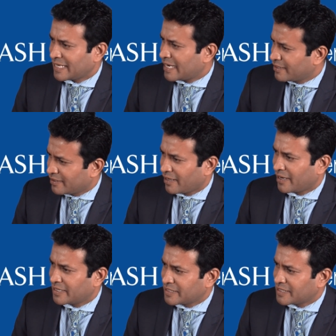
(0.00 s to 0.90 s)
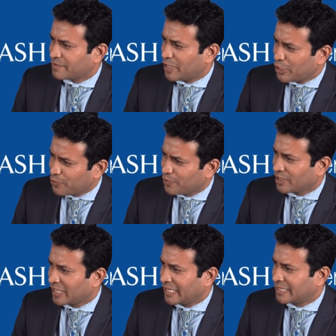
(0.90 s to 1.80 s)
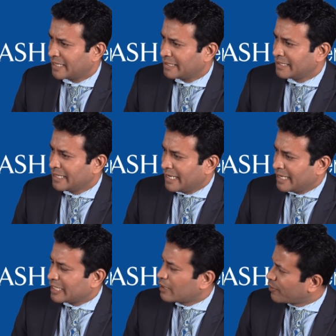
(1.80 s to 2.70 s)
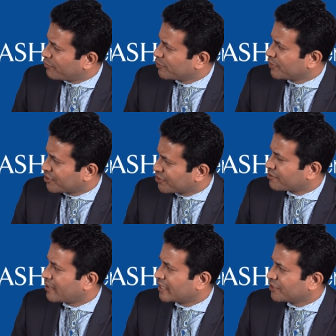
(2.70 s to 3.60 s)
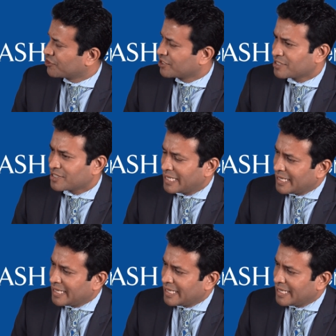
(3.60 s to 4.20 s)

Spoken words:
analyze, manipulate, and come up with business strategies.